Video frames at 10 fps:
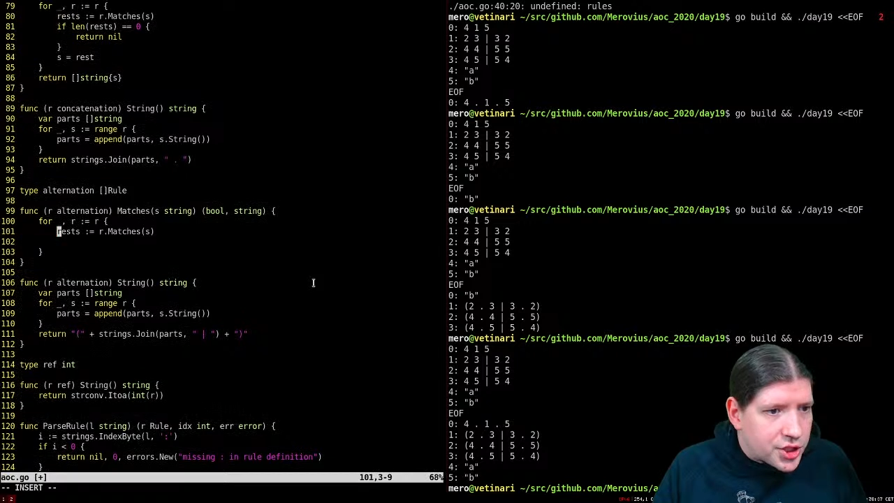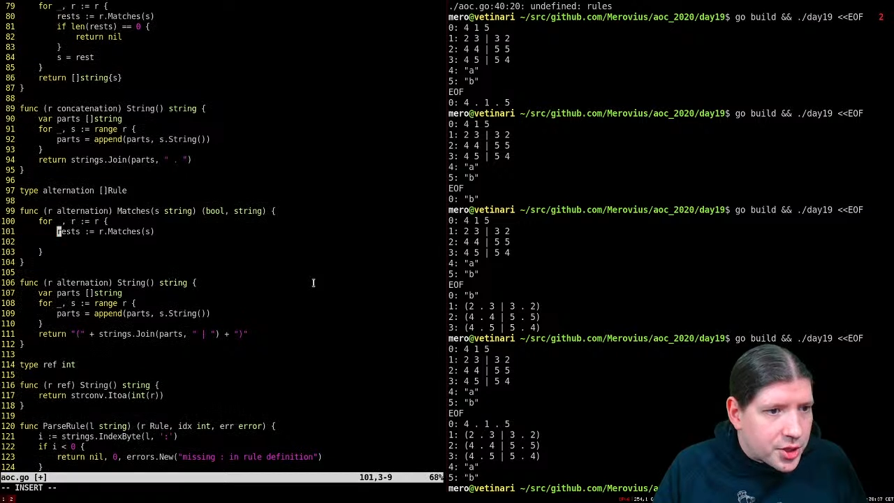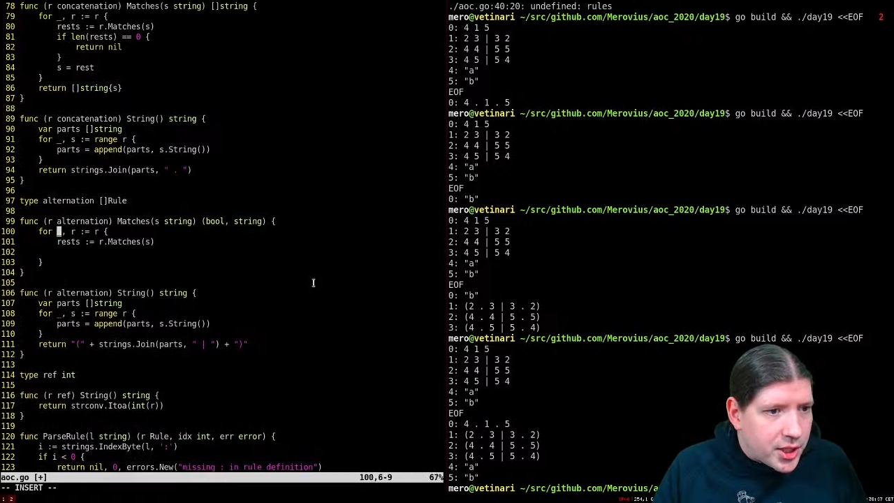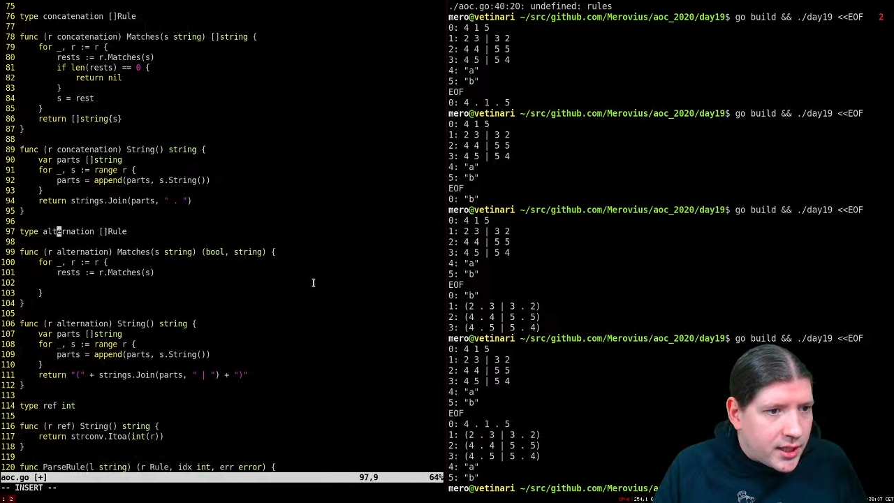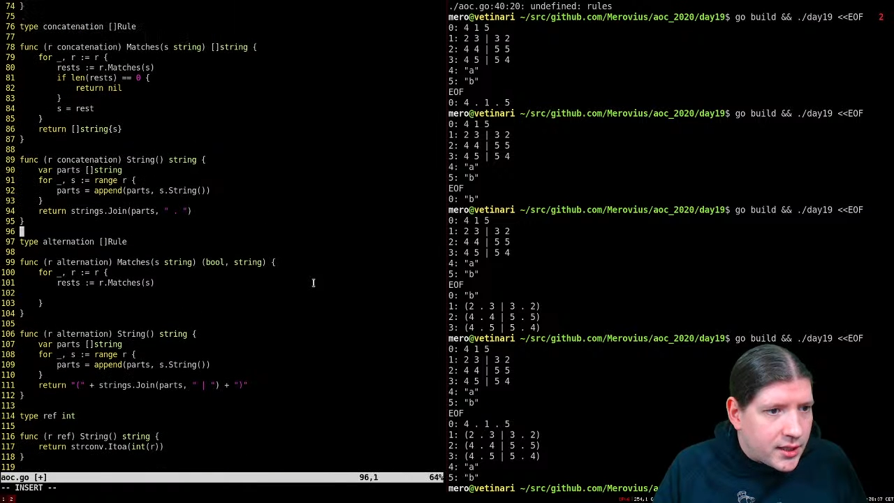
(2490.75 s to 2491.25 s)

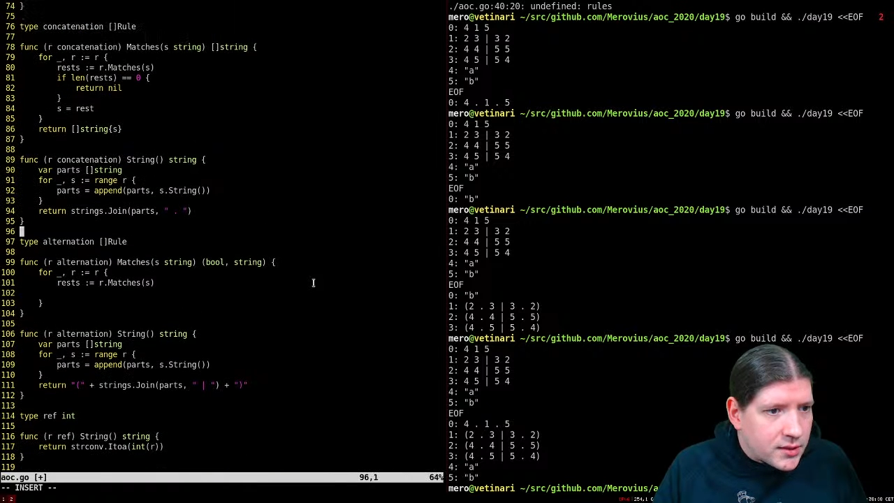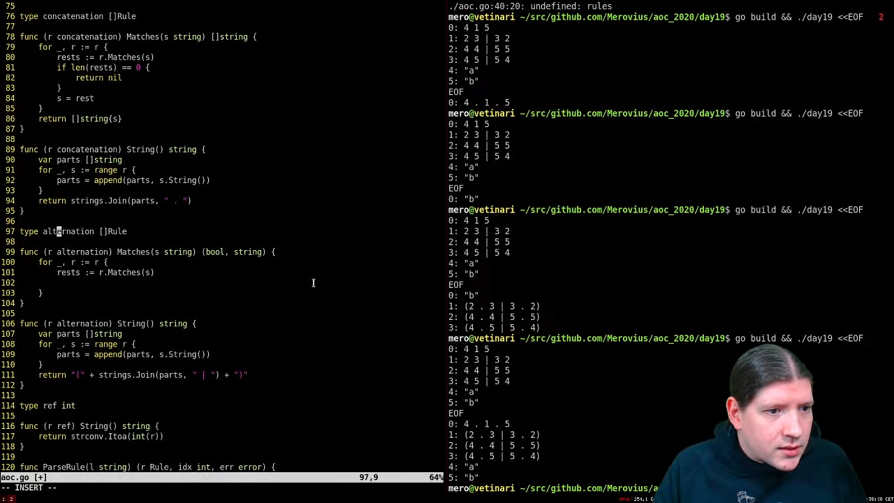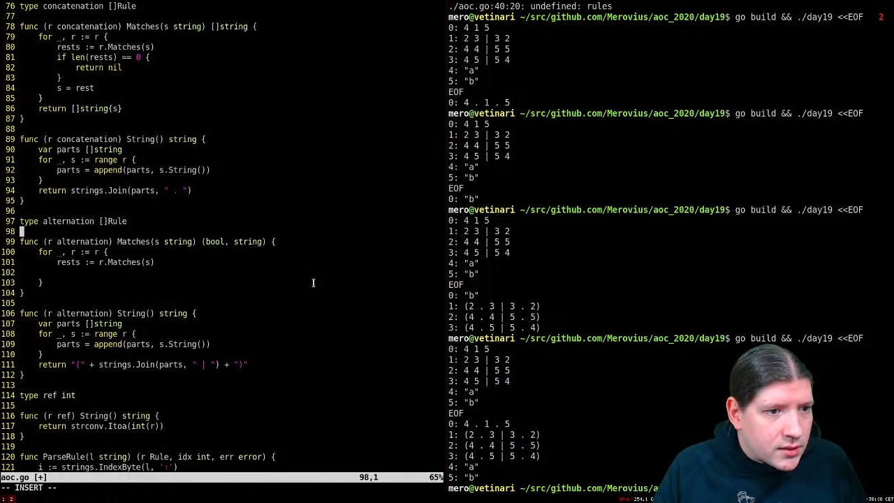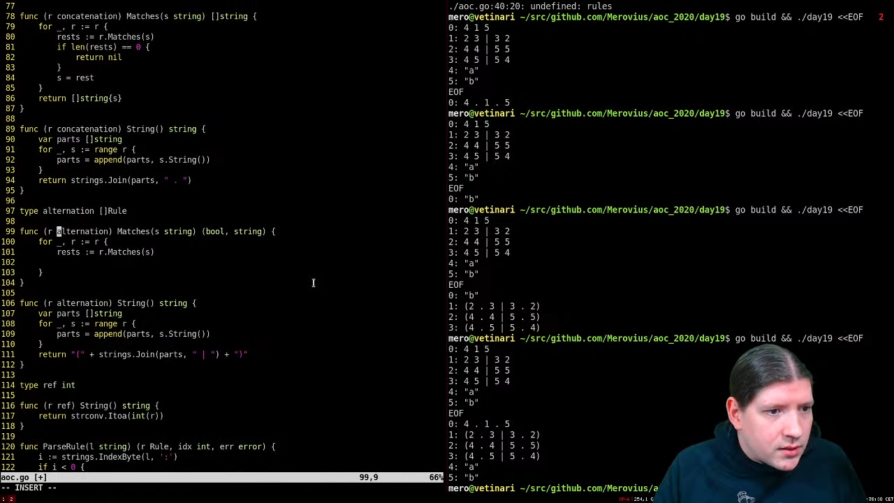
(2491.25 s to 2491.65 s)
that,